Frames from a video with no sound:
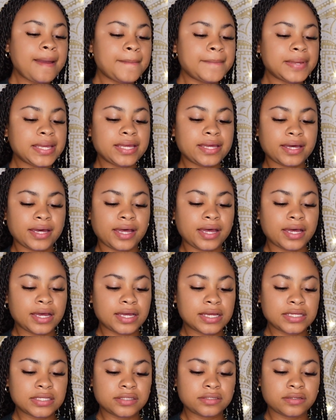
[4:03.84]

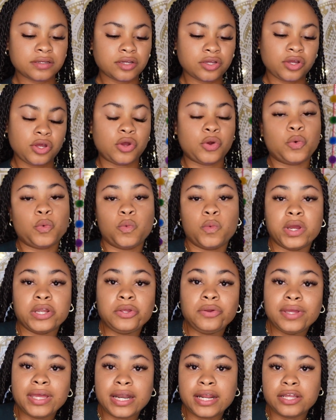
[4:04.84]
because when
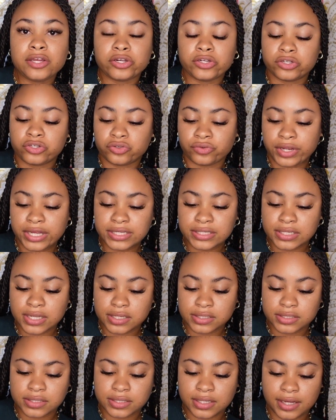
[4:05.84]
you're getting your drinks
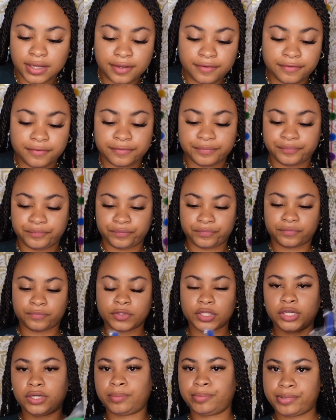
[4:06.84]
and stuff,
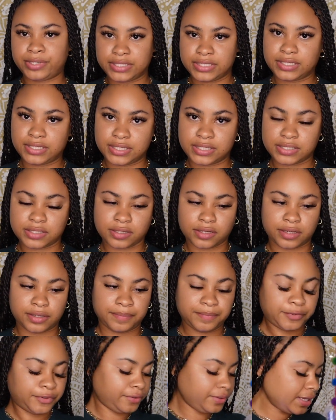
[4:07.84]
you can put it in this cup,
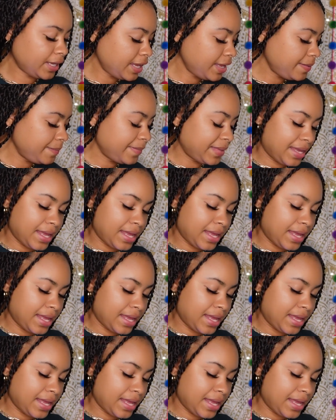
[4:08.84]
okay?